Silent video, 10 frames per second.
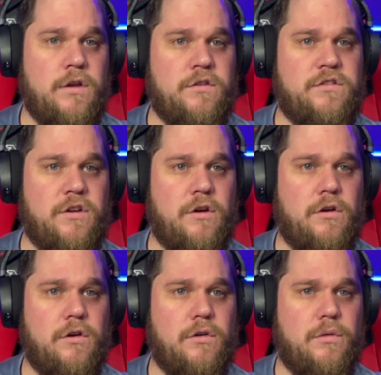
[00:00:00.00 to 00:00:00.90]

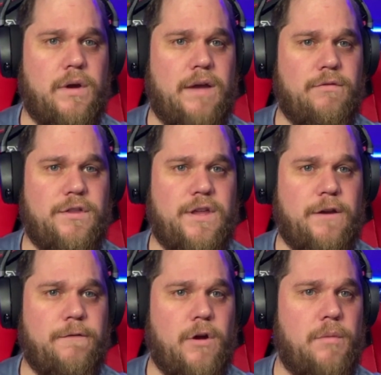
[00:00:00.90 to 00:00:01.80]
So
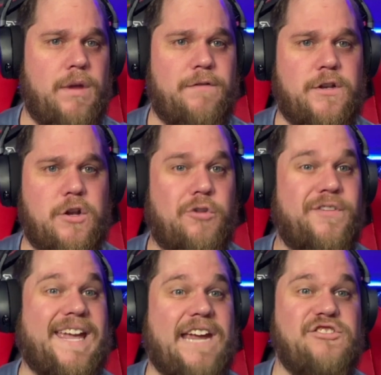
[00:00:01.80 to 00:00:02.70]
everything from if a
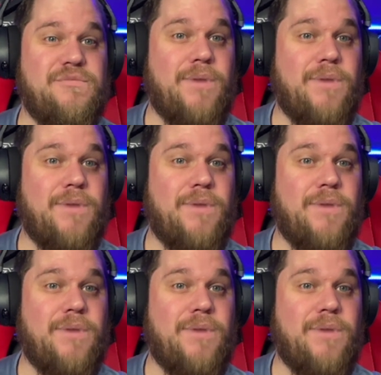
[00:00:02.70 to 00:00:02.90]
notification